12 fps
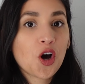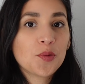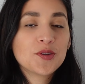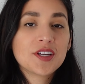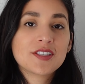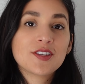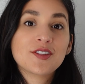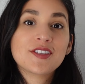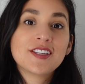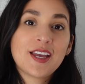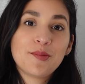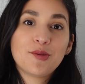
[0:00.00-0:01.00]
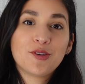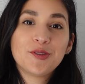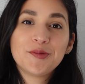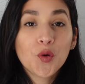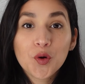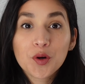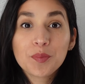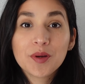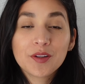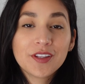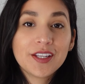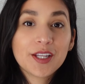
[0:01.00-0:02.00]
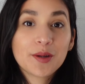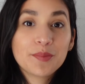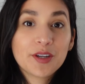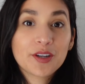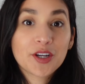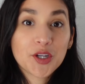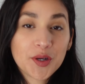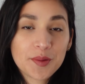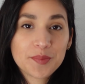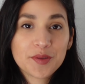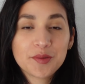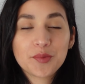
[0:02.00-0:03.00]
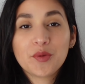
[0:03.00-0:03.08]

objects on the table or building up your grip